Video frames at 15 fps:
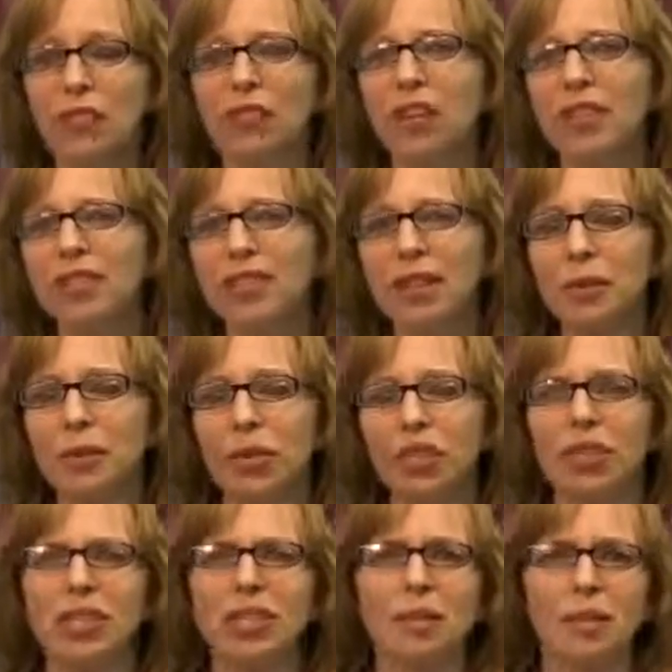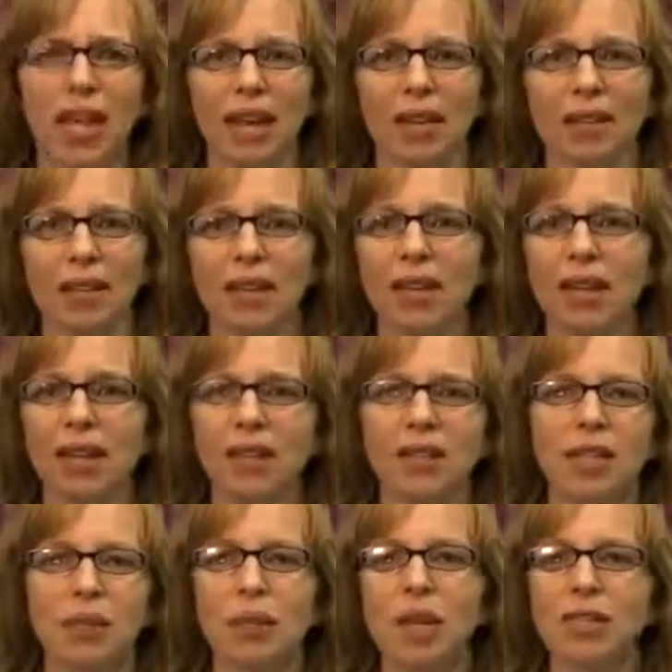For example, steam lines.
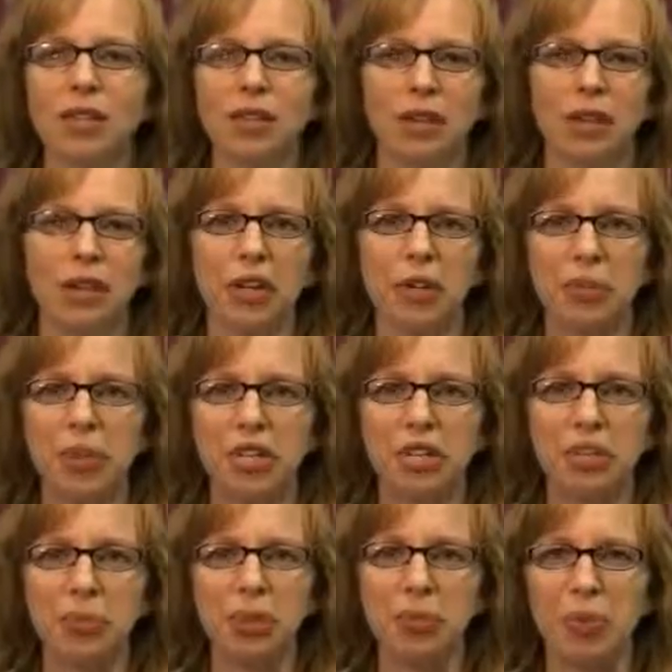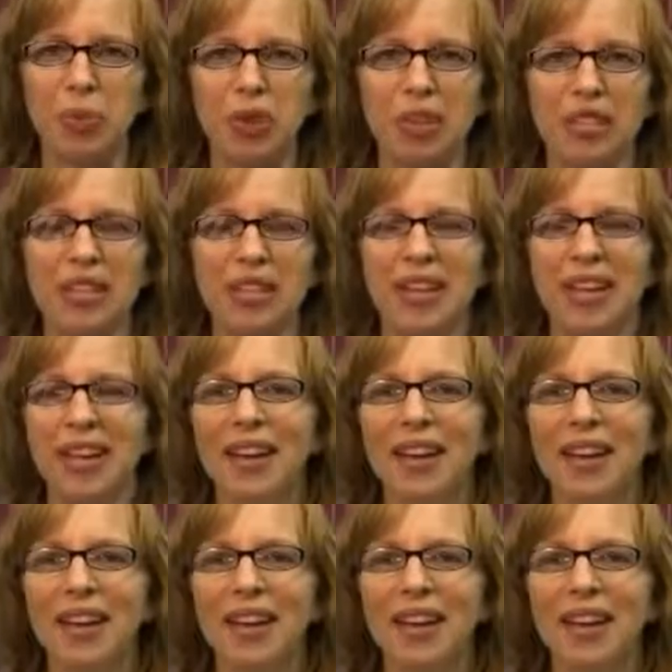Steam lines are critical measurement points.